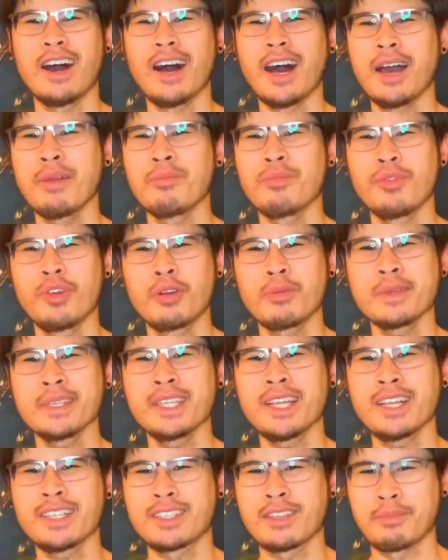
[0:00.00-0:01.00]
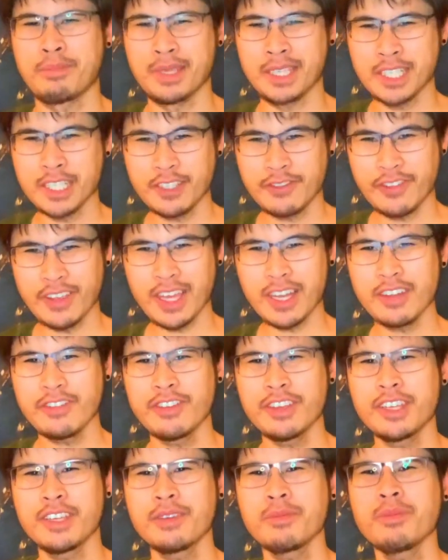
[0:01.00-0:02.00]
I'm normally not the biggest fan
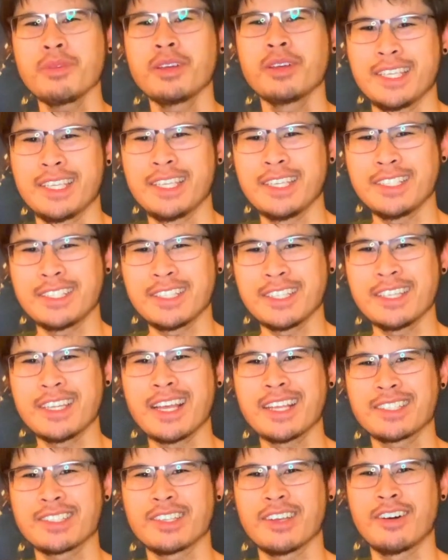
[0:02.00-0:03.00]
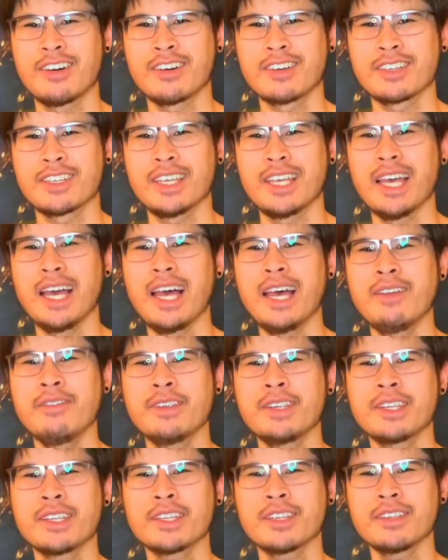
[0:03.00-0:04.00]
of him. He's in that song,
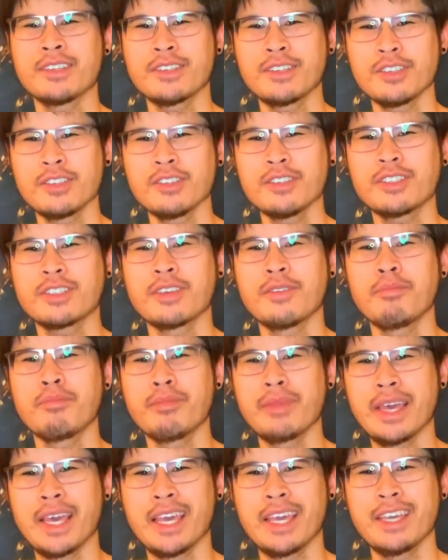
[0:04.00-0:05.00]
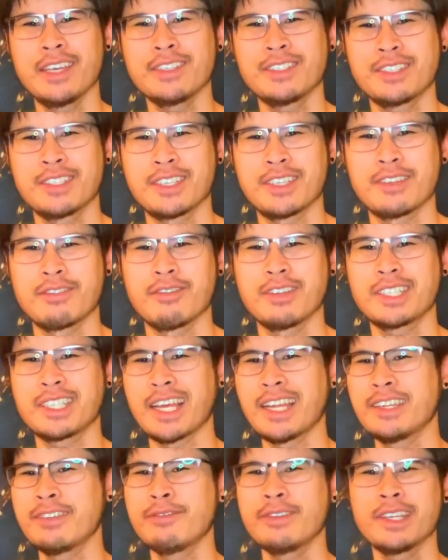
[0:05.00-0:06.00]
Everything You Do is Amazing, which
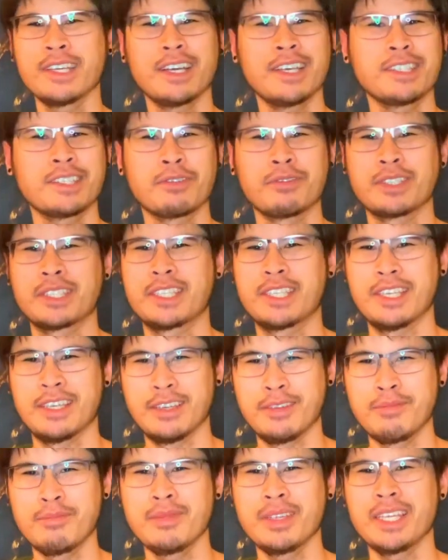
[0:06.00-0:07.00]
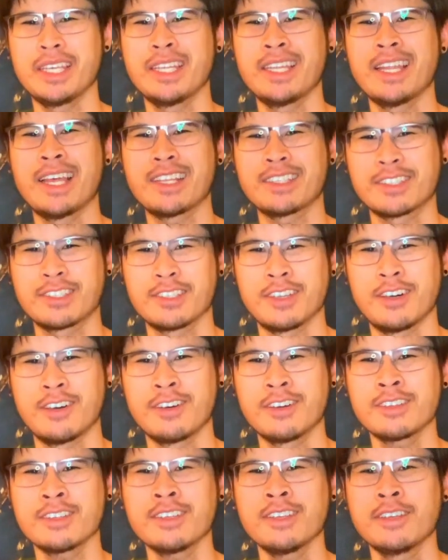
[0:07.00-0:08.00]
I didn't realize it was him in that
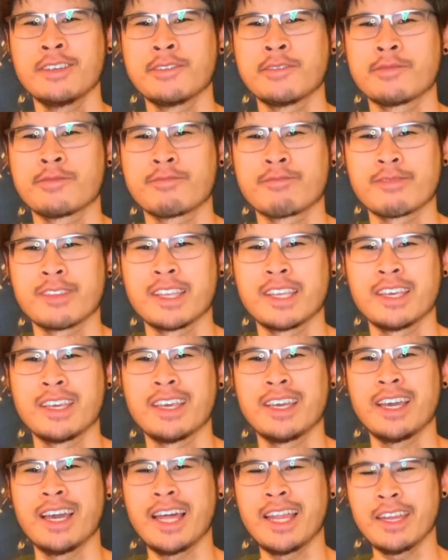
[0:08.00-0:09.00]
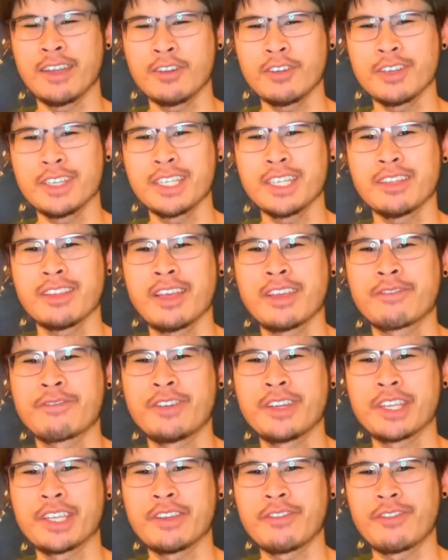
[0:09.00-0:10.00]
song. And I know he did like
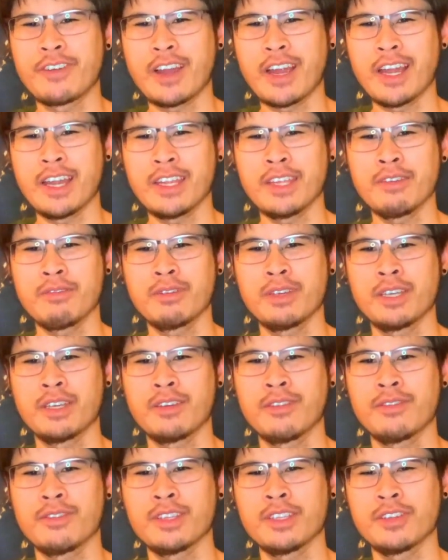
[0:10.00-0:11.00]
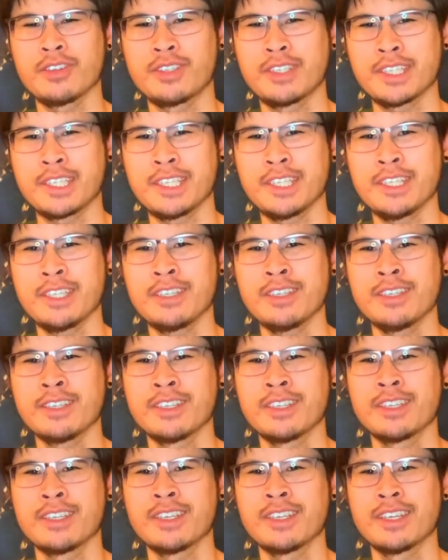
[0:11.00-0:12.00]
Freaky Friday with Lil Dicky.
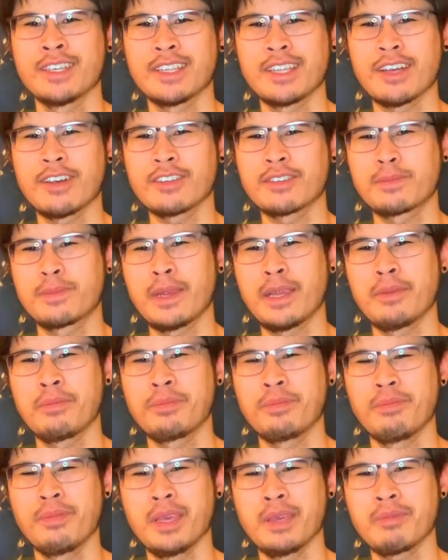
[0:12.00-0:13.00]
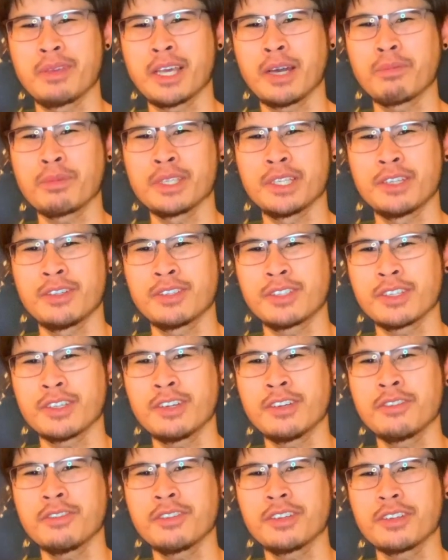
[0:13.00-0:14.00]
That was maybe a couple years
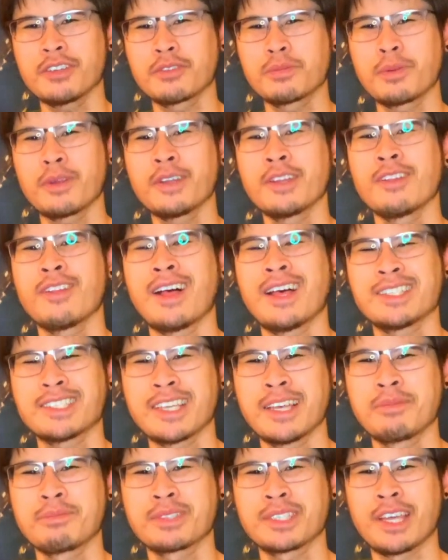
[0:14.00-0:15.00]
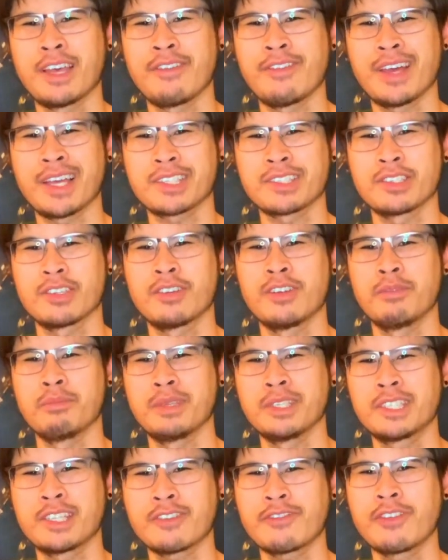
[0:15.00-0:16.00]
ago. That was probably the last times I've actually heard
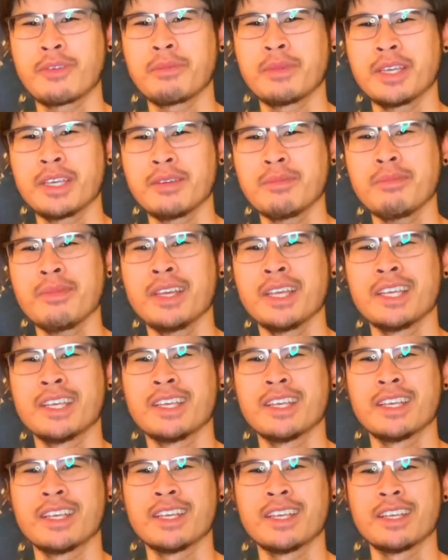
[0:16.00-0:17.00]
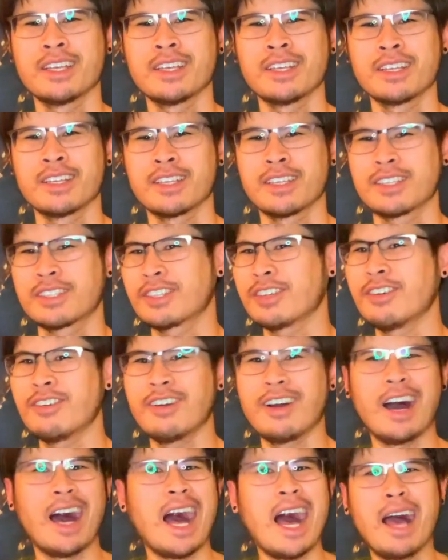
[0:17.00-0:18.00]
music from him.
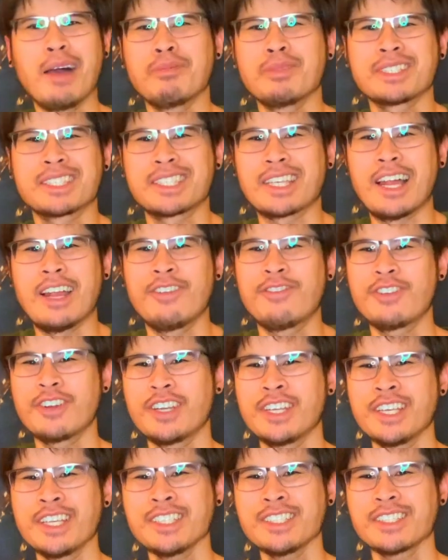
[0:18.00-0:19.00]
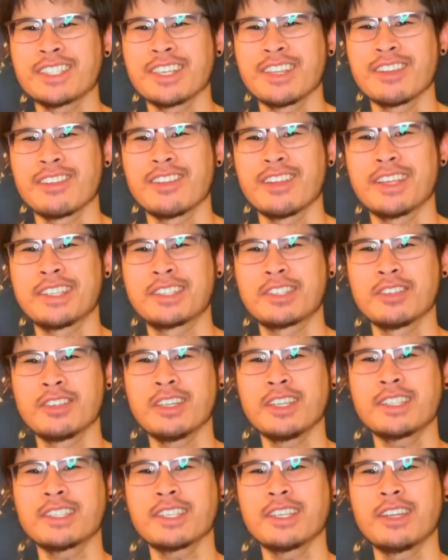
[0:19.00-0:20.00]
So I'm excited for this. Let's do
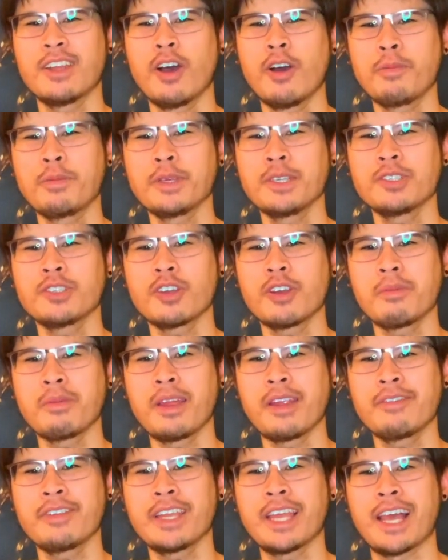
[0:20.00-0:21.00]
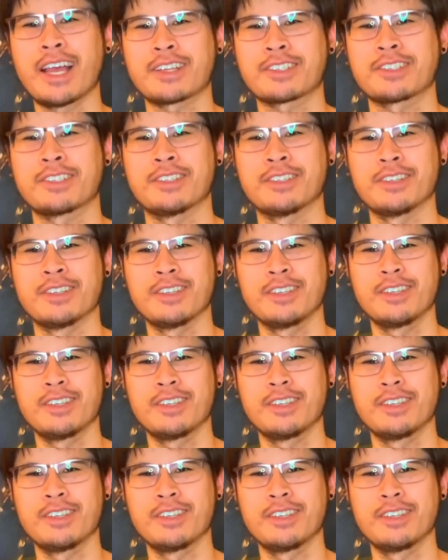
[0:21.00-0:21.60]
this and hope you enjoy my reaction.